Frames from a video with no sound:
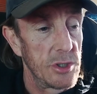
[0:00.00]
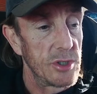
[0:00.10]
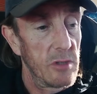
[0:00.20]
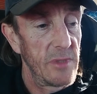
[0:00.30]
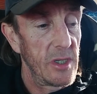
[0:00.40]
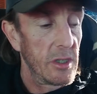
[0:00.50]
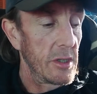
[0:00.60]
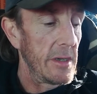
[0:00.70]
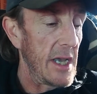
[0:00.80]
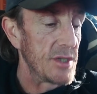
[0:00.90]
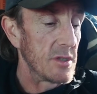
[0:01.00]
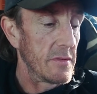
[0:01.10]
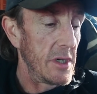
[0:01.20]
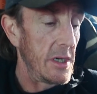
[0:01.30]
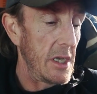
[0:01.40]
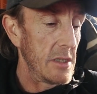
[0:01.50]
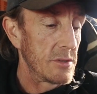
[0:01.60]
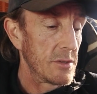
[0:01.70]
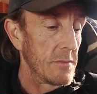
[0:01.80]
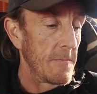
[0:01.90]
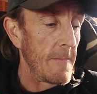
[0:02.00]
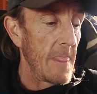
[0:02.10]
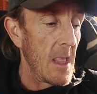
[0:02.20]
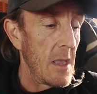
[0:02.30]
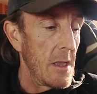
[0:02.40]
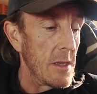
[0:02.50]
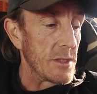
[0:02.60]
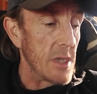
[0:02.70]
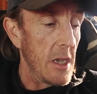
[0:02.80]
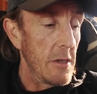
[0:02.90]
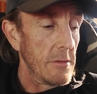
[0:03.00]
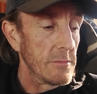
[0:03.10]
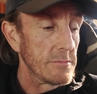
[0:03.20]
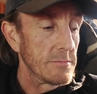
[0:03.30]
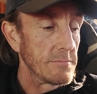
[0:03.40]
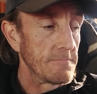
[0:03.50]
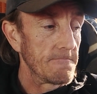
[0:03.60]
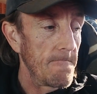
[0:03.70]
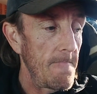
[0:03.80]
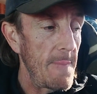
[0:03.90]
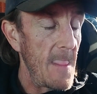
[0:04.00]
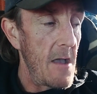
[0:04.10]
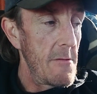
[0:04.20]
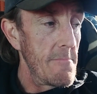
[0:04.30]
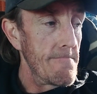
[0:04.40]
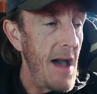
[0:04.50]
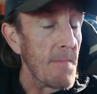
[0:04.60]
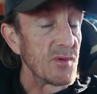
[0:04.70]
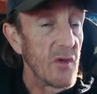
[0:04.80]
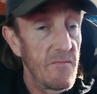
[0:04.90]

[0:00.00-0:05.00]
told me I got HIV and AIDS. So Mum's with